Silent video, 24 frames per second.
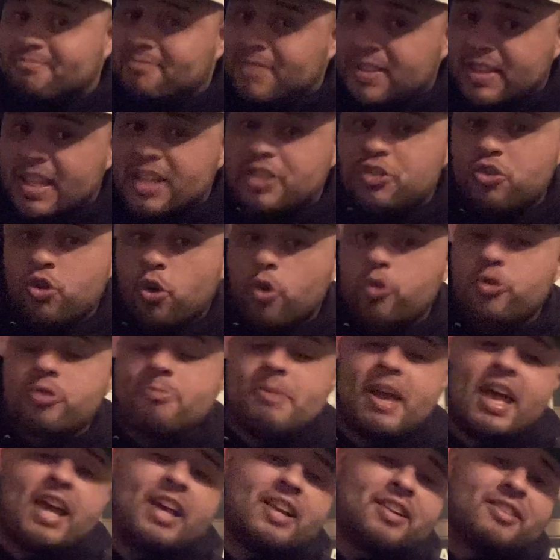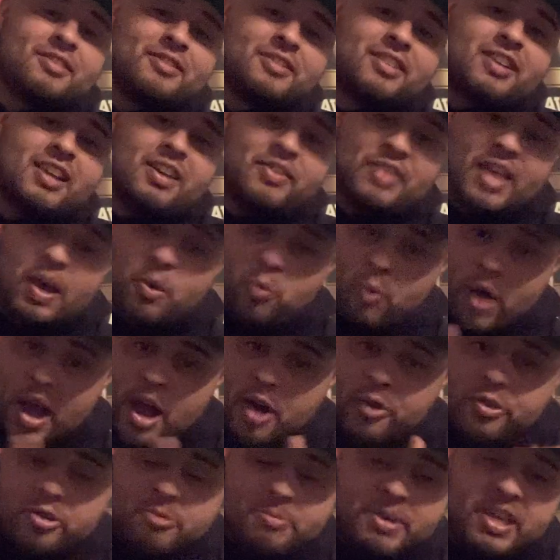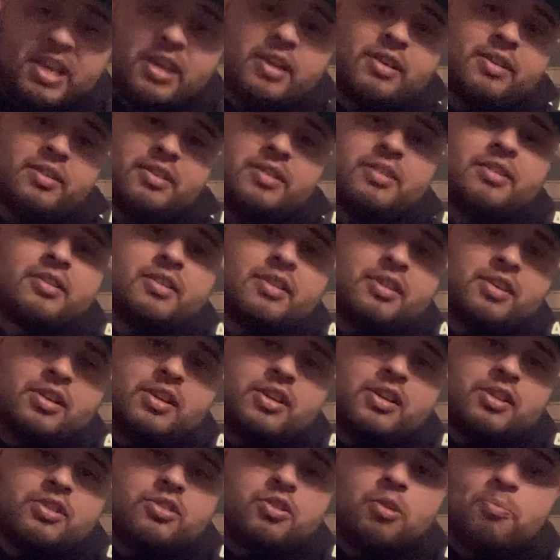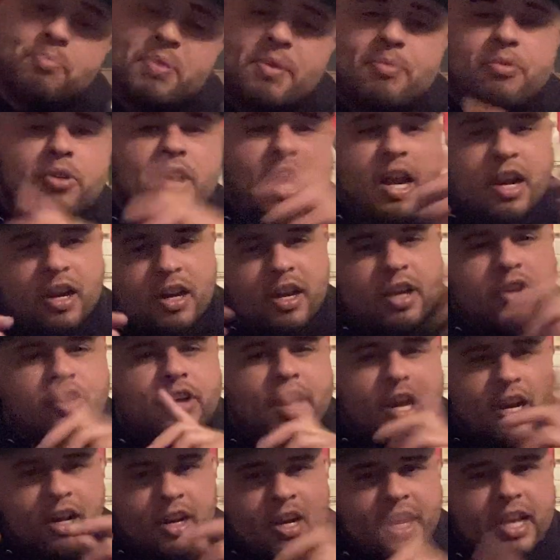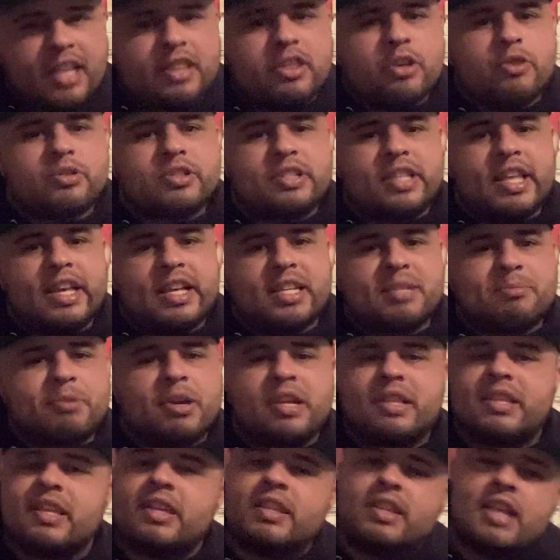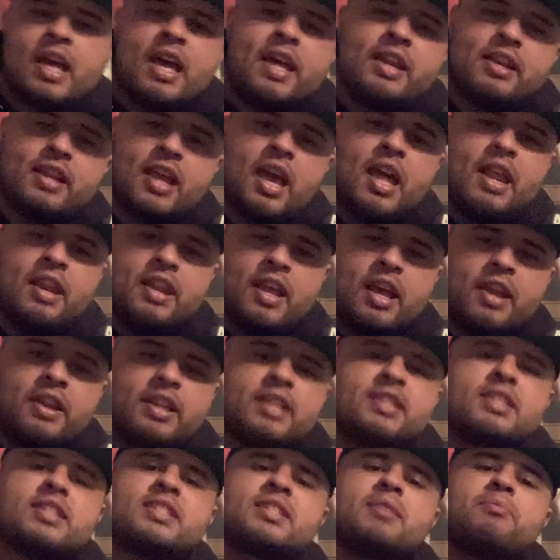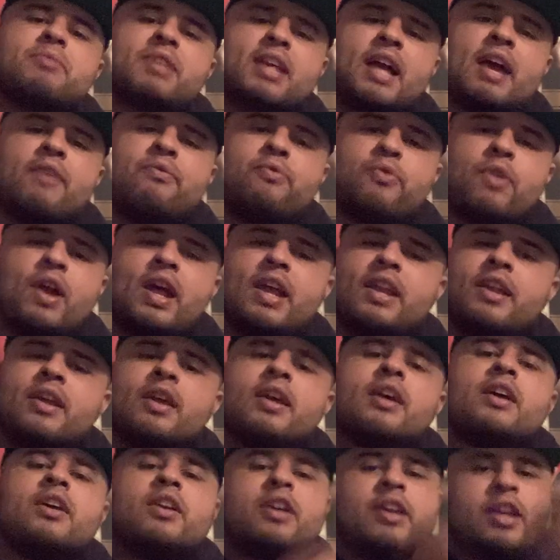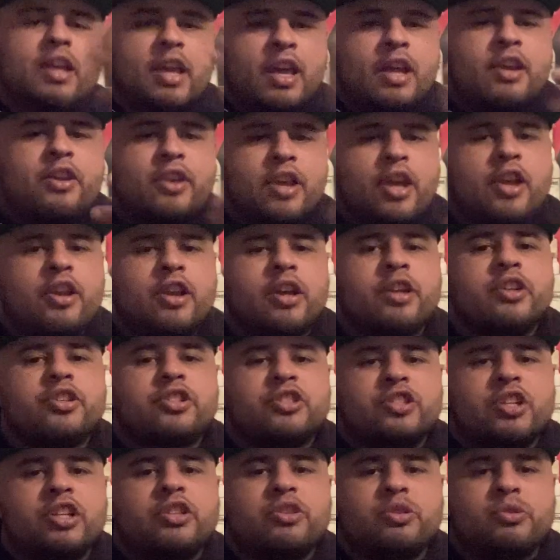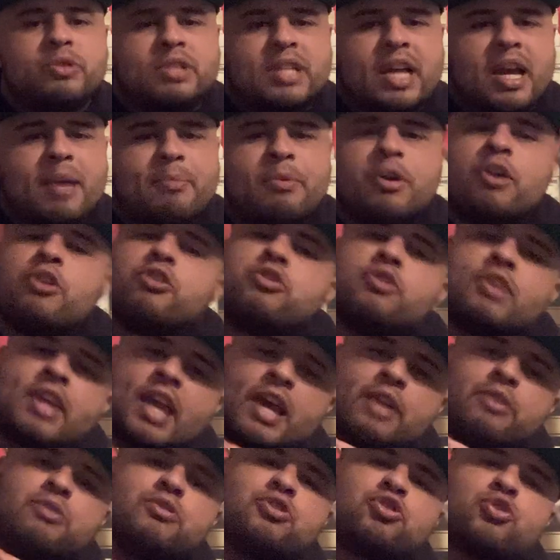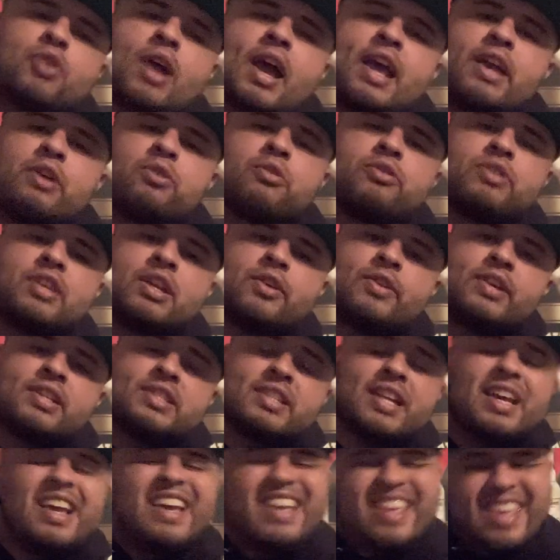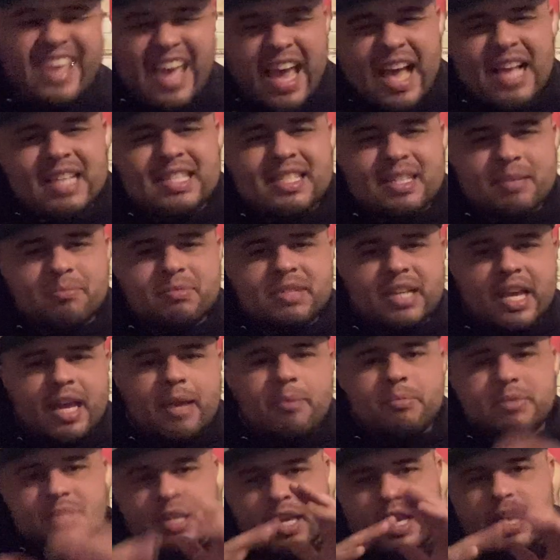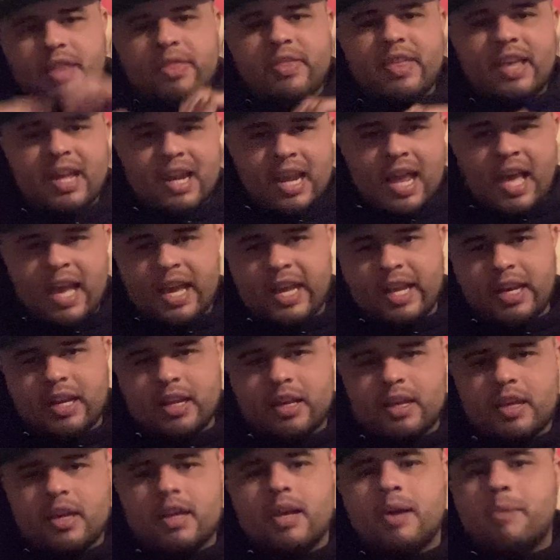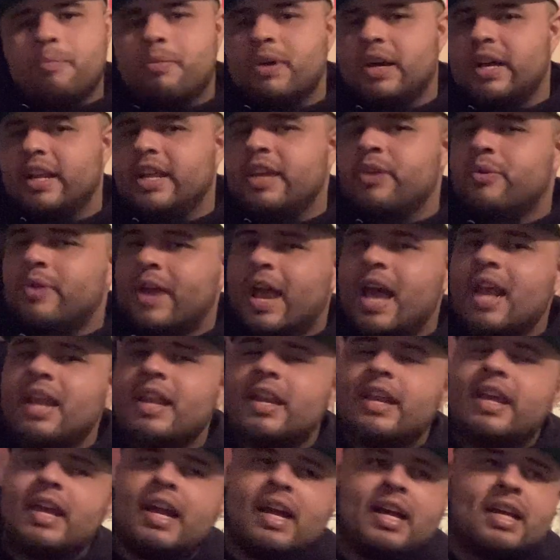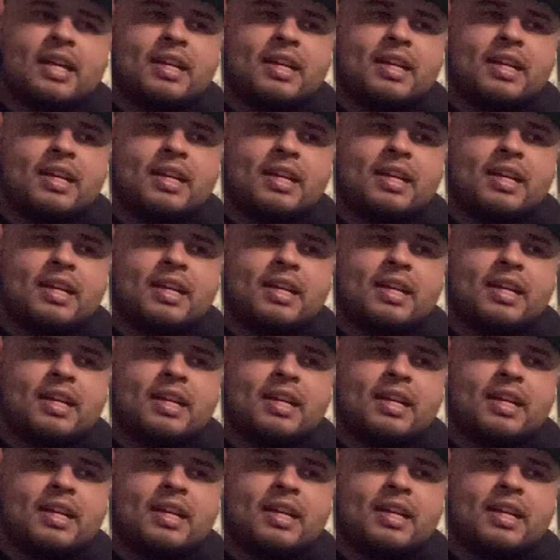and that's an older man that Wilder beat. So people gotta look. You gotta look at those things. But and this is something I've read and understood through time. You can't do triangle theories. Yeah, sometimes they align, but in reality,